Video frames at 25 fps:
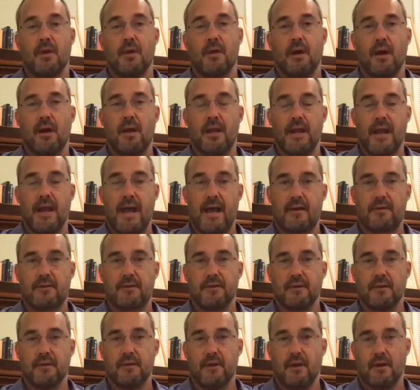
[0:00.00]

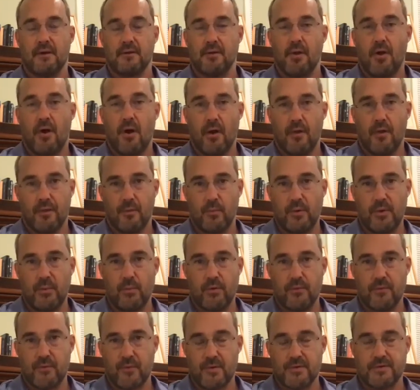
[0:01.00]
enacted a law that we
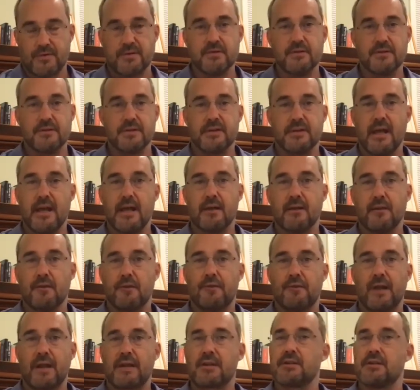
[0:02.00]
refer to today as
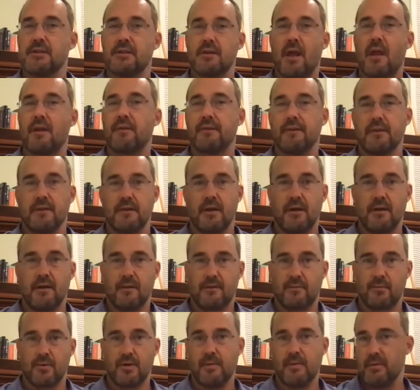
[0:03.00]
Section
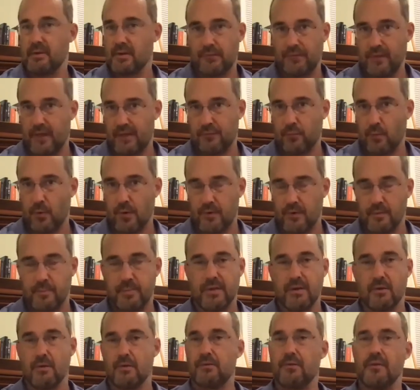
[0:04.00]
1983, because that's where it
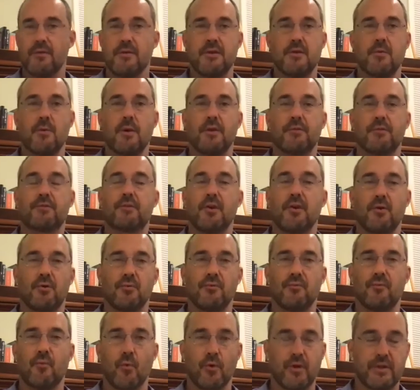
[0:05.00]
appears in the U.S. Code,
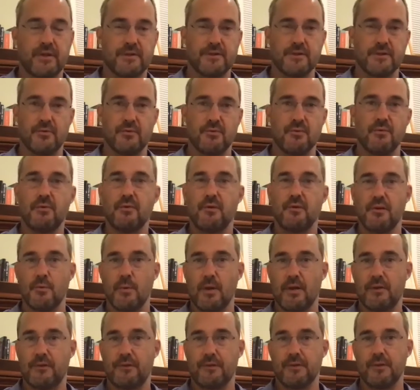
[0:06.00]
42
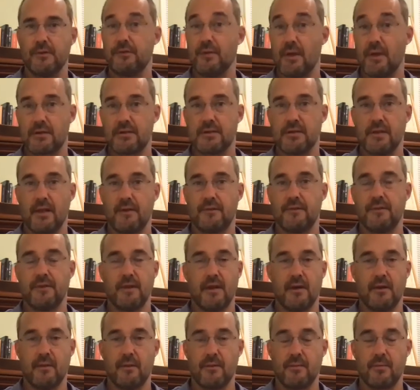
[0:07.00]
U.S.C. Section
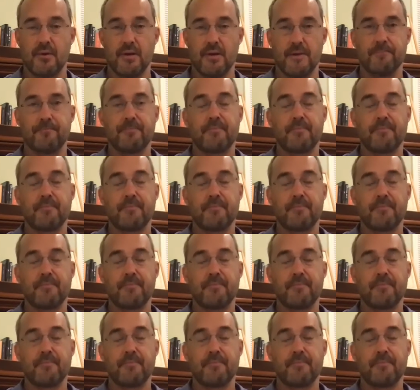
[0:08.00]
1983.